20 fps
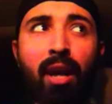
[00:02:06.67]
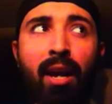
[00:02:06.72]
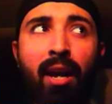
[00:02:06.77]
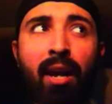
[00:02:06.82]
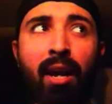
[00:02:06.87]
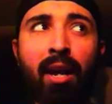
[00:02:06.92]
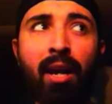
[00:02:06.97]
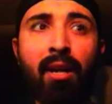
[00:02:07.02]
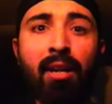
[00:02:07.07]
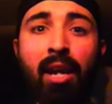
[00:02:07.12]

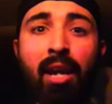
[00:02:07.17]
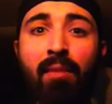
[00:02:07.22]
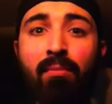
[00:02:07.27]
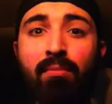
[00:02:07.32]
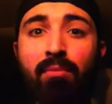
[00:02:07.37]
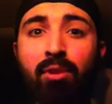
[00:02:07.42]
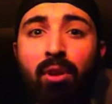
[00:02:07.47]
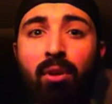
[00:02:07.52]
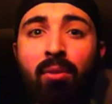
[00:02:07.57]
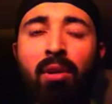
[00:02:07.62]
And yeah,
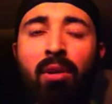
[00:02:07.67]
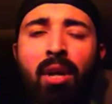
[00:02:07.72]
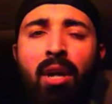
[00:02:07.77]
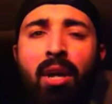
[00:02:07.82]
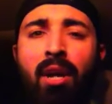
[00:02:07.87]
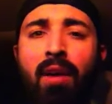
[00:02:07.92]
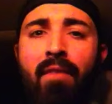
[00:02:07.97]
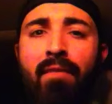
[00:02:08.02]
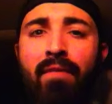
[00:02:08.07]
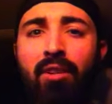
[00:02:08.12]
so
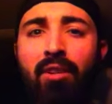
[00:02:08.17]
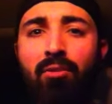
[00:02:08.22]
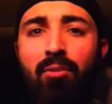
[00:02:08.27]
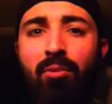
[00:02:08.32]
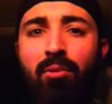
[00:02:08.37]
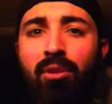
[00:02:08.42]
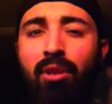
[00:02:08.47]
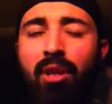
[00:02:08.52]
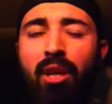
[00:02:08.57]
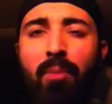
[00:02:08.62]
finish
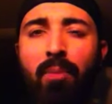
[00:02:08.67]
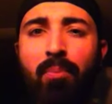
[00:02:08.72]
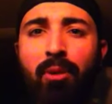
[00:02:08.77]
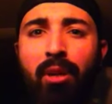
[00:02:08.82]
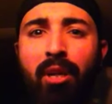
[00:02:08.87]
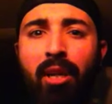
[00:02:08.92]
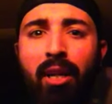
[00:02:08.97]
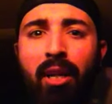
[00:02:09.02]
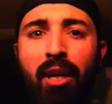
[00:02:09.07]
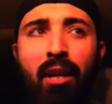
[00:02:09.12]
was
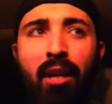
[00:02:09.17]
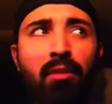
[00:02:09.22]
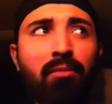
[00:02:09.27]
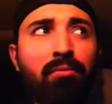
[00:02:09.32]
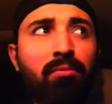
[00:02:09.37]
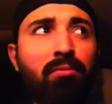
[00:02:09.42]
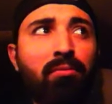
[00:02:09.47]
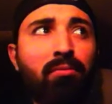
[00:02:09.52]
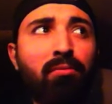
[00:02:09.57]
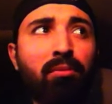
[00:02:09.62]
pretty
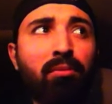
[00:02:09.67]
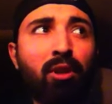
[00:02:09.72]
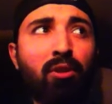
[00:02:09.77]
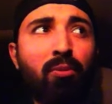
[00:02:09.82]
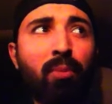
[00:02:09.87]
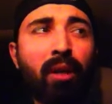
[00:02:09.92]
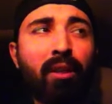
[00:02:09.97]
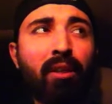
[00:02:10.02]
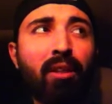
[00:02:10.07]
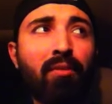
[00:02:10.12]

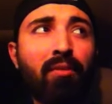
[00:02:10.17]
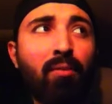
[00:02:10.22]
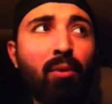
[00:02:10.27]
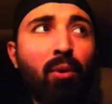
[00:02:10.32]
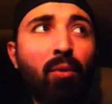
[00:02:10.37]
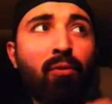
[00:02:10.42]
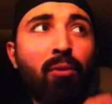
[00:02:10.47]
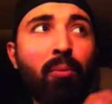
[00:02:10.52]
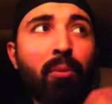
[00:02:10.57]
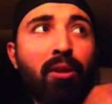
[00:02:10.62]
expected.
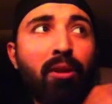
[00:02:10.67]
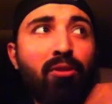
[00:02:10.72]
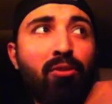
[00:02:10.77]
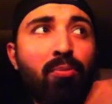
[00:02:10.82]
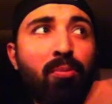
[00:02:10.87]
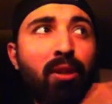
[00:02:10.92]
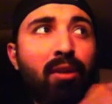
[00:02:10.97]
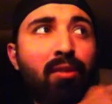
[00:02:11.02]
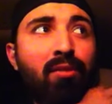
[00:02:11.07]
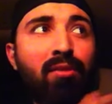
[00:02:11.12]
Well, for me,
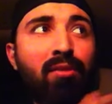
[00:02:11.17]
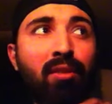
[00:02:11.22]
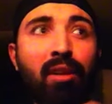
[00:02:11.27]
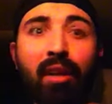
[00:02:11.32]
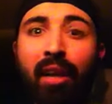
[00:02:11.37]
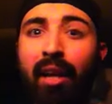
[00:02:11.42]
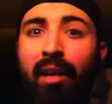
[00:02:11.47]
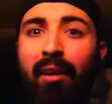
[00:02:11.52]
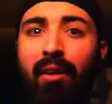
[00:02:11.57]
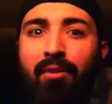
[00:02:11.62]
just because,
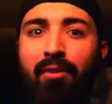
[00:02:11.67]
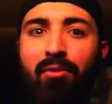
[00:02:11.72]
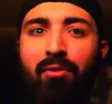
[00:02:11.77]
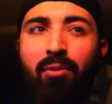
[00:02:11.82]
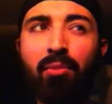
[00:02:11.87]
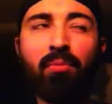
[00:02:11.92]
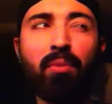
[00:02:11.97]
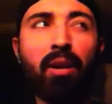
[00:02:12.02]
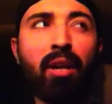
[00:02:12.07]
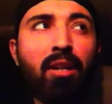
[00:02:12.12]
again,
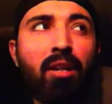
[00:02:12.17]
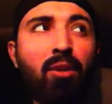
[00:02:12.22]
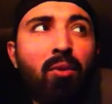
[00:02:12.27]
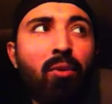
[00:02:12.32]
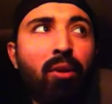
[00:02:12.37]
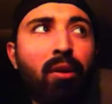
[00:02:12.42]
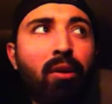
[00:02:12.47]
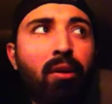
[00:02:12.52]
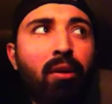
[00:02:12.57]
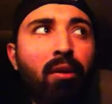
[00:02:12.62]
I
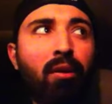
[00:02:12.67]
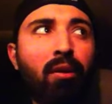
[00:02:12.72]
knew it.